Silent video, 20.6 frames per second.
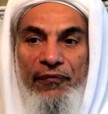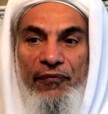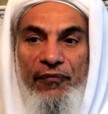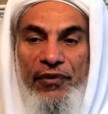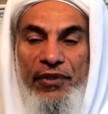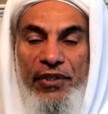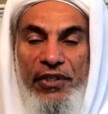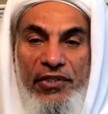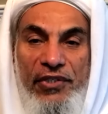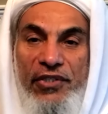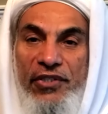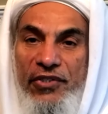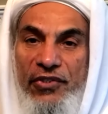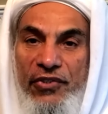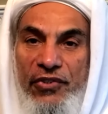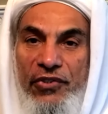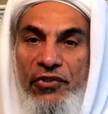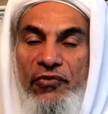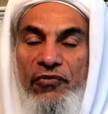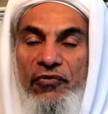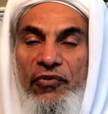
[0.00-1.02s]

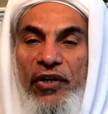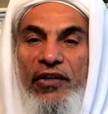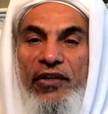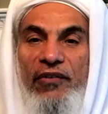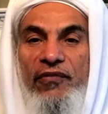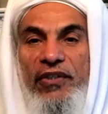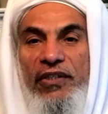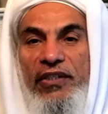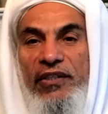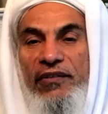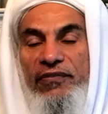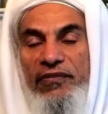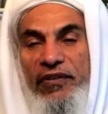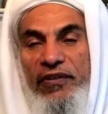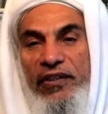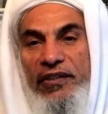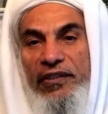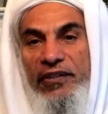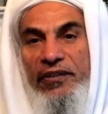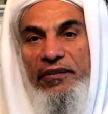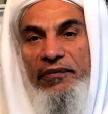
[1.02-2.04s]
reasons to fund what they
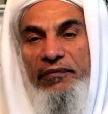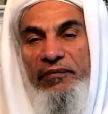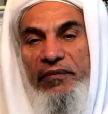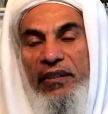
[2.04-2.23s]
fund.